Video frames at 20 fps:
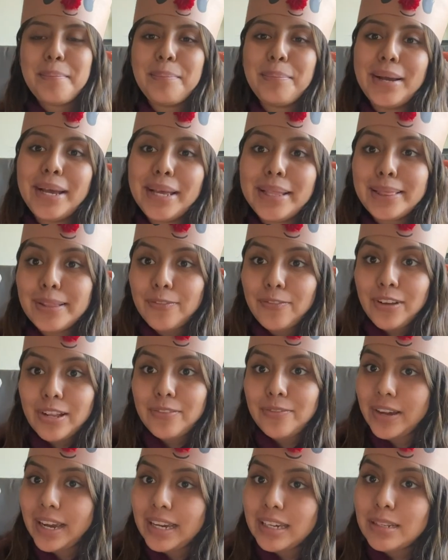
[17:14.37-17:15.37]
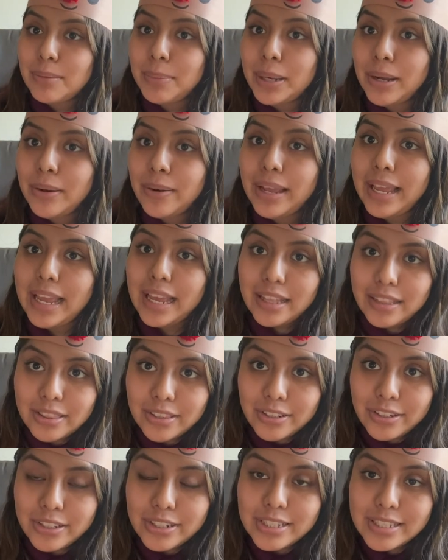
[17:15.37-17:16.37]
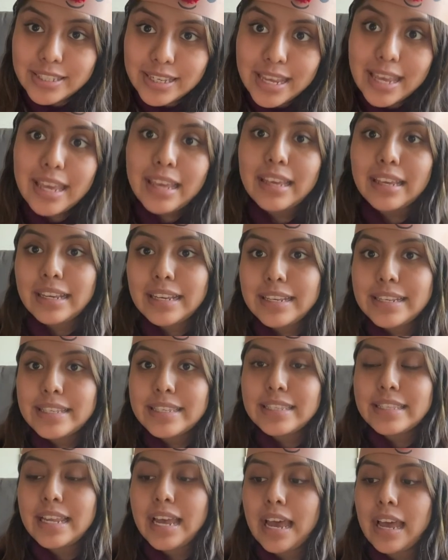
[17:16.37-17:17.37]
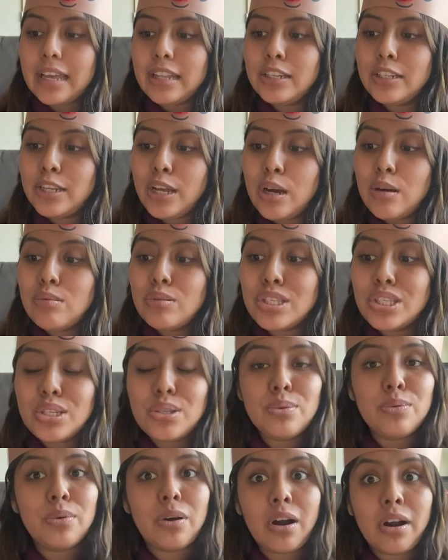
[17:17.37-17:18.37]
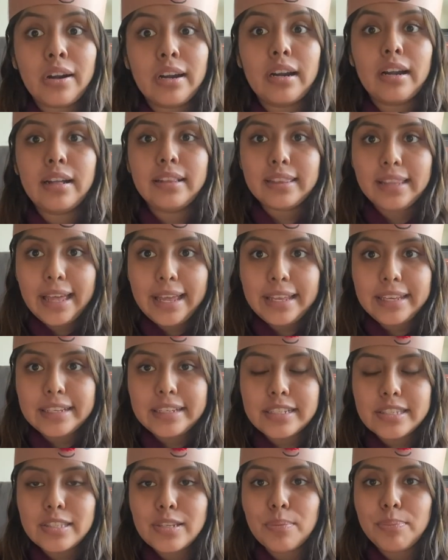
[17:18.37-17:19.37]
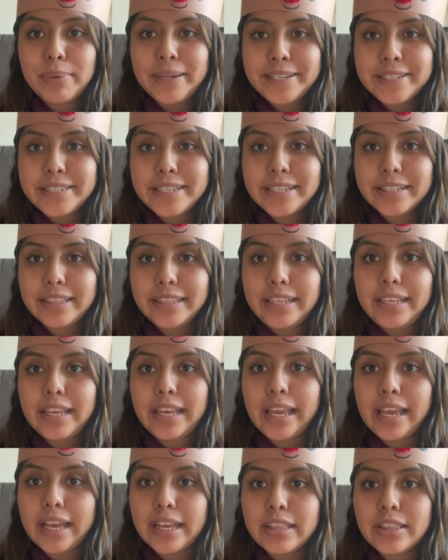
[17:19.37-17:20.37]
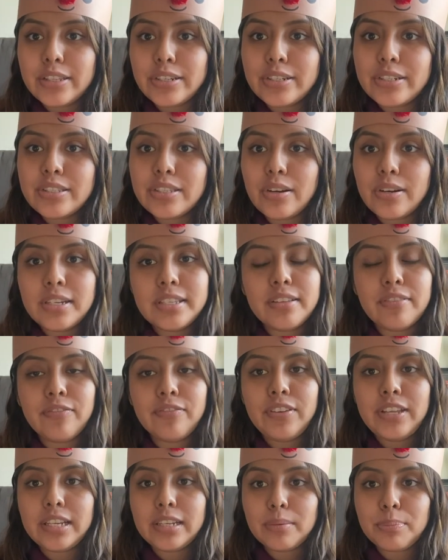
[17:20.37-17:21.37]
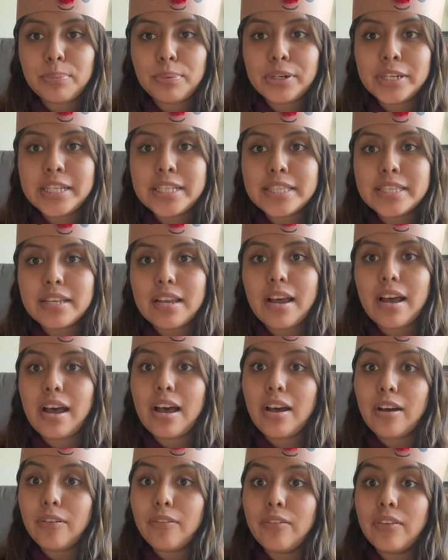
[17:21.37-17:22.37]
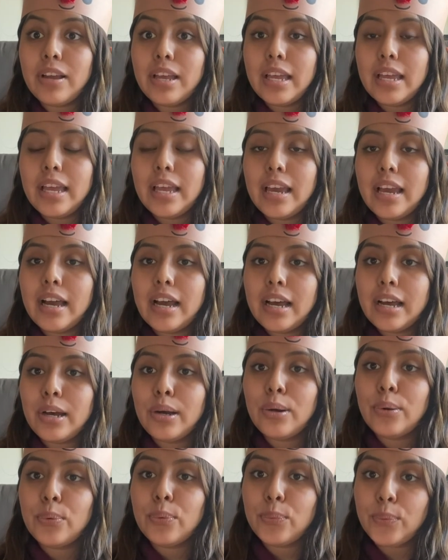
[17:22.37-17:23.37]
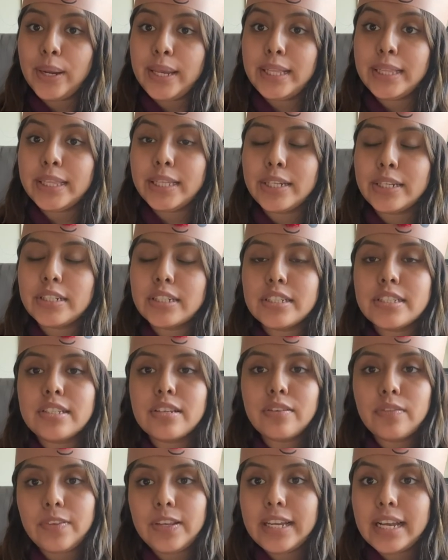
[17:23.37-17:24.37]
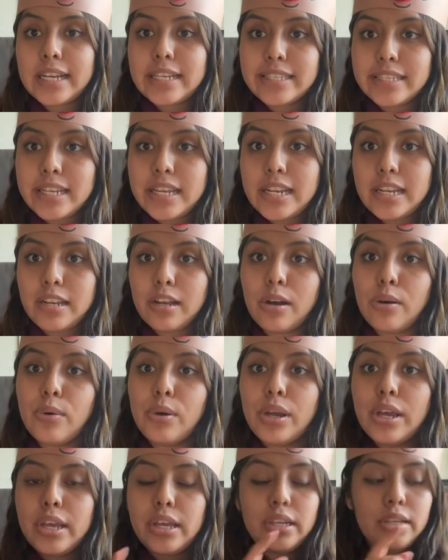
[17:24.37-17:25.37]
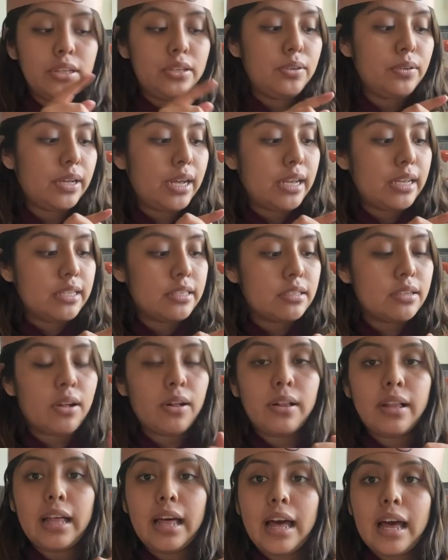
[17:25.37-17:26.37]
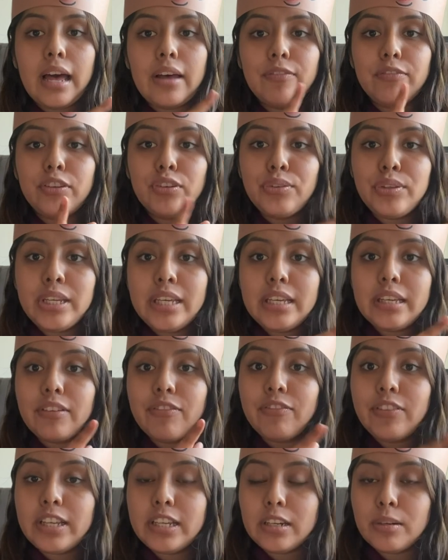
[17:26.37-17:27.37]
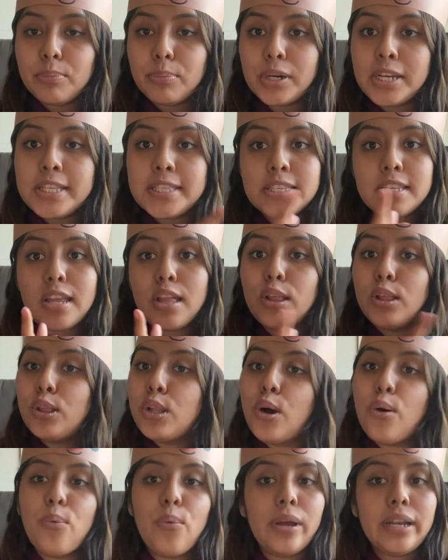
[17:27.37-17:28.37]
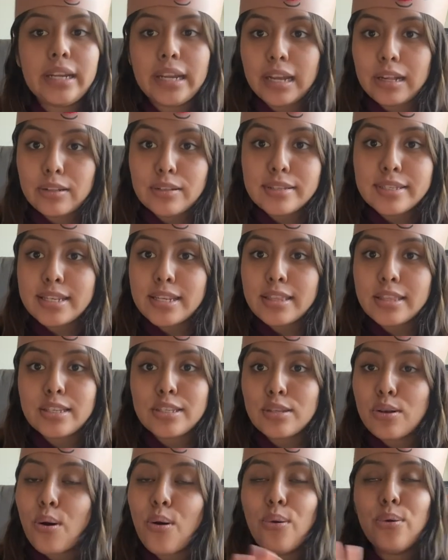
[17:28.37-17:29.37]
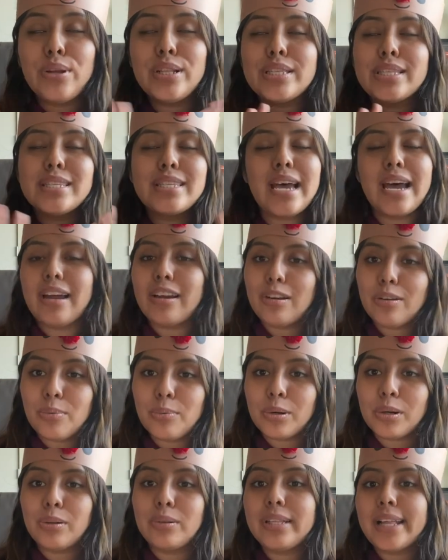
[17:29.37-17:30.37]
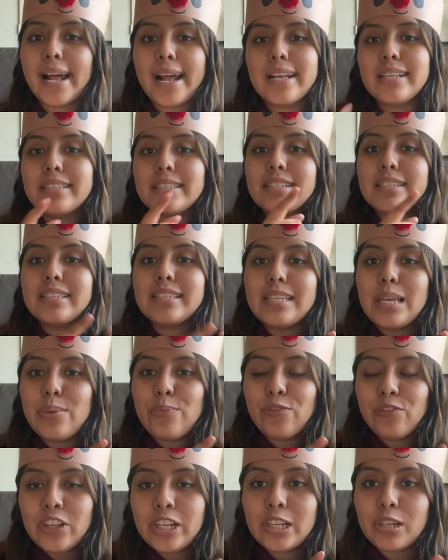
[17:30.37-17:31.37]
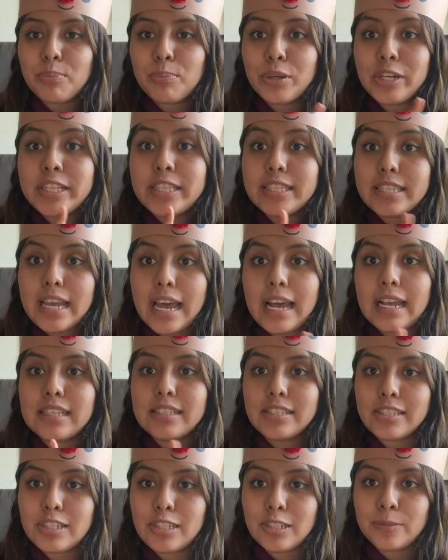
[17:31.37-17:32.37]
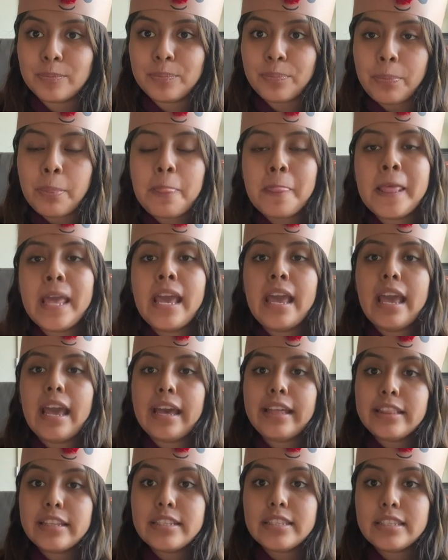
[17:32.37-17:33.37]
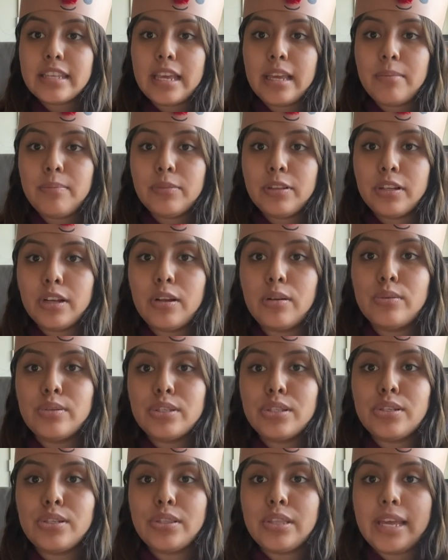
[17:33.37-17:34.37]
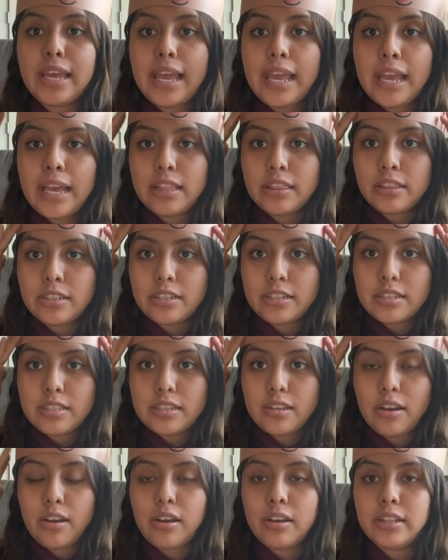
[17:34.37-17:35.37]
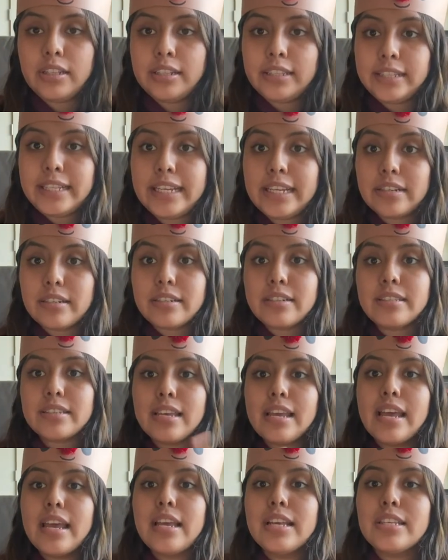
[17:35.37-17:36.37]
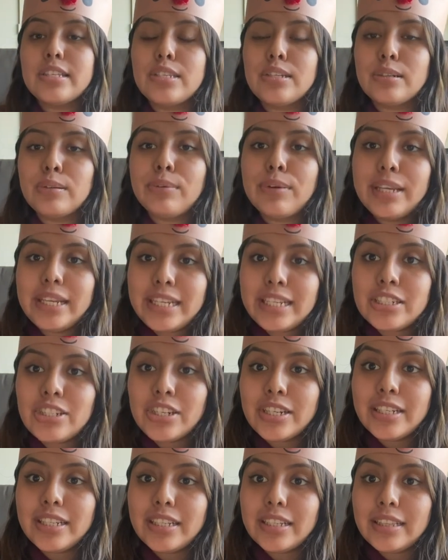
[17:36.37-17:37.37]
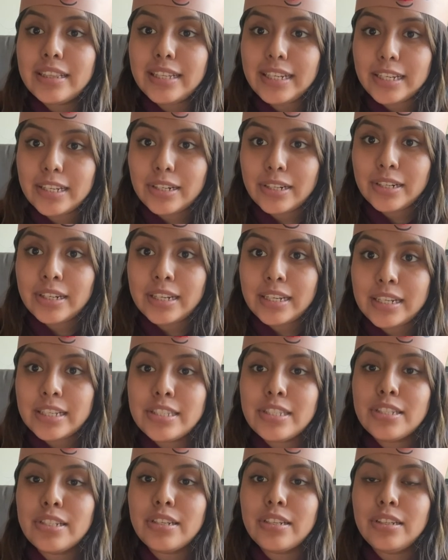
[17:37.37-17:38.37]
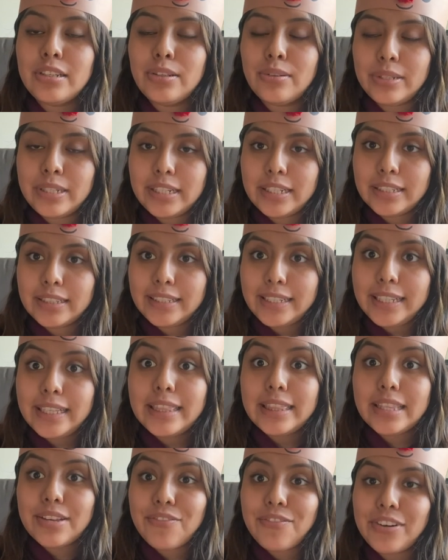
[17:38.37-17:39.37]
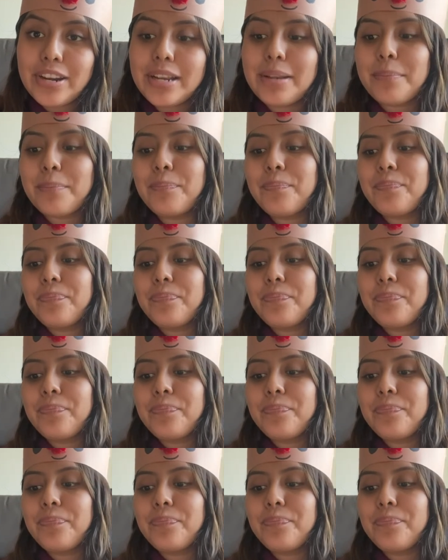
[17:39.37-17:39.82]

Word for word: But the fun fact about antlers is that no two are alike. So basically, antlers are the fingerprints of reindeer. So if you guys didn't know, you guys all have unique fingerprints. No one else in this whole entire world has the same fingerprints as you. And the same goes to the antlers on deers. So each deer is uniquely different.